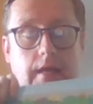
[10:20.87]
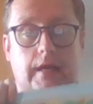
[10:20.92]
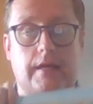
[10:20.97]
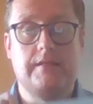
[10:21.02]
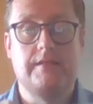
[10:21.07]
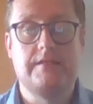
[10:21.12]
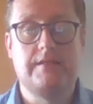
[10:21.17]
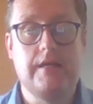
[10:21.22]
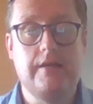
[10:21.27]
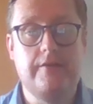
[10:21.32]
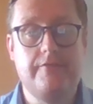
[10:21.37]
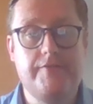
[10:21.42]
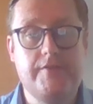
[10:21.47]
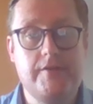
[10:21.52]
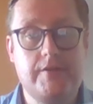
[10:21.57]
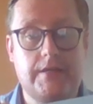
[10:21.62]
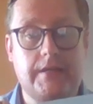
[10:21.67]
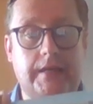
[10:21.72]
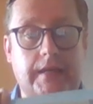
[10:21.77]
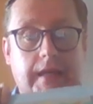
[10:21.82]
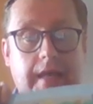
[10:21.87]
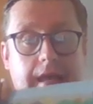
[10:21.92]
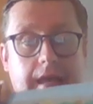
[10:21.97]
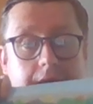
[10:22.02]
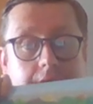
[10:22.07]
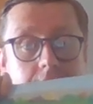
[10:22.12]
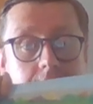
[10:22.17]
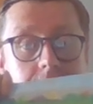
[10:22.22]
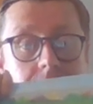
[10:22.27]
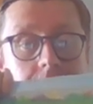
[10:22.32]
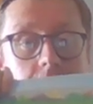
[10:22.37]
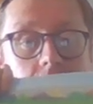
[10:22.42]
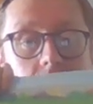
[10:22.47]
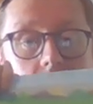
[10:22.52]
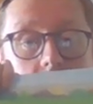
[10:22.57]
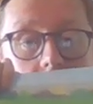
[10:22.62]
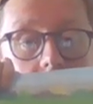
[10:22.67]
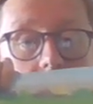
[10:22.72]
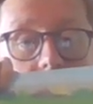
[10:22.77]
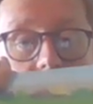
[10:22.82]
And see if you can give
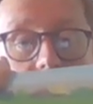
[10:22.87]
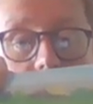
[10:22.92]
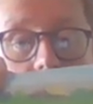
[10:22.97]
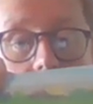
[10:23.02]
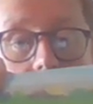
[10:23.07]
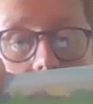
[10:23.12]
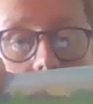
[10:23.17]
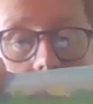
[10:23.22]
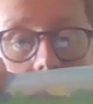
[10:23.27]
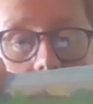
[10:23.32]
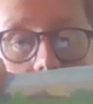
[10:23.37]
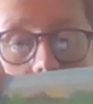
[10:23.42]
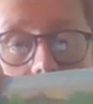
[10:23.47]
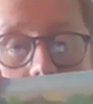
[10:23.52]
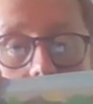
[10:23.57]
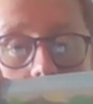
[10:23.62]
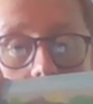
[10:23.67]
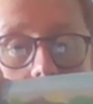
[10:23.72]
the things